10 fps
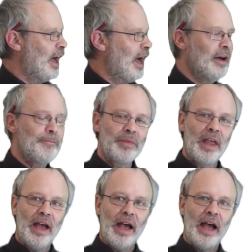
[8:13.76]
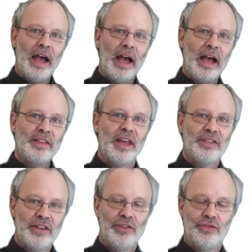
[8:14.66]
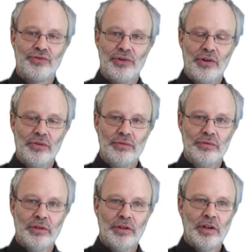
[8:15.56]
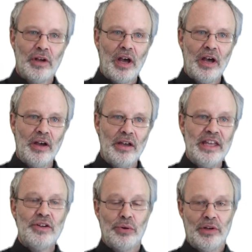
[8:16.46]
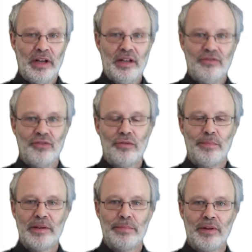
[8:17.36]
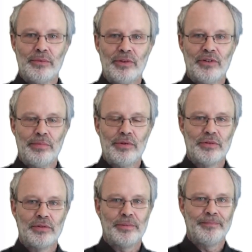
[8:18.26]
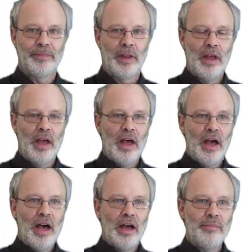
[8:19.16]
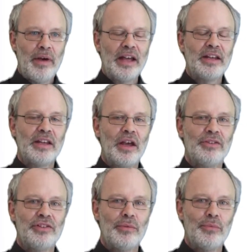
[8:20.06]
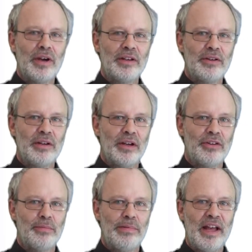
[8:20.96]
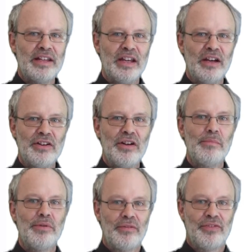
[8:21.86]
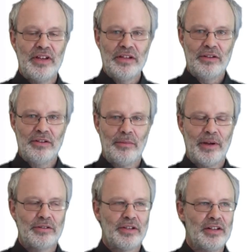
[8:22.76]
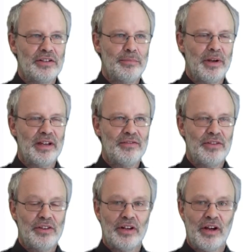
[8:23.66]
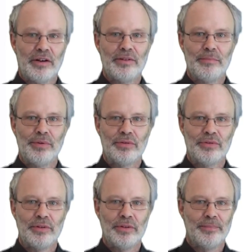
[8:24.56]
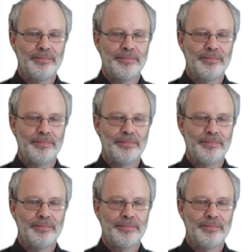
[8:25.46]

And this is true equally for people that we support. And it goes some way to explaining a number of things about challenging behaviour that are important.